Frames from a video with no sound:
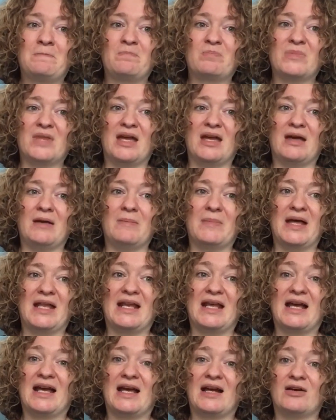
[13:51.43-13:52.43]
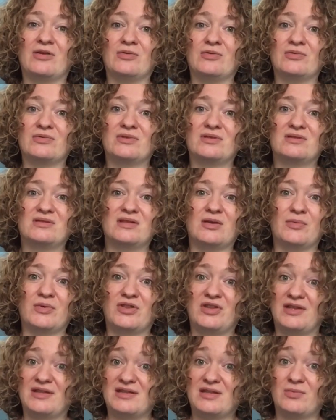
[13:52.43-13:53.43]
and how there were
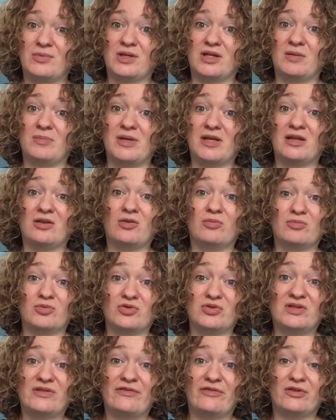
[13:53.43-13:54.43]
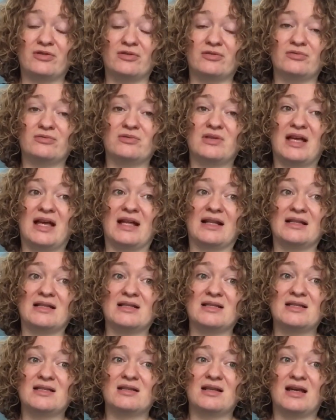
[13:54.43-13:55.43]
things that were going to be a lot more difficult
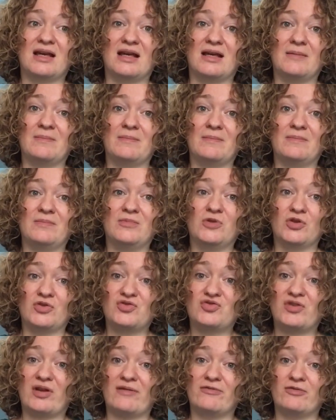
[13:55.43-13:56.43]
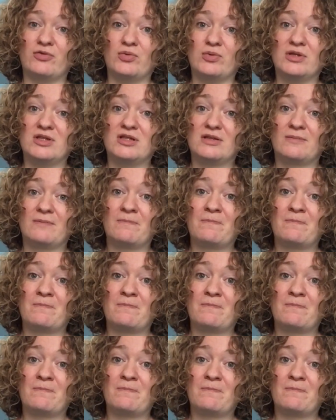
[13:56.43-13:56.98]
and not straightforward.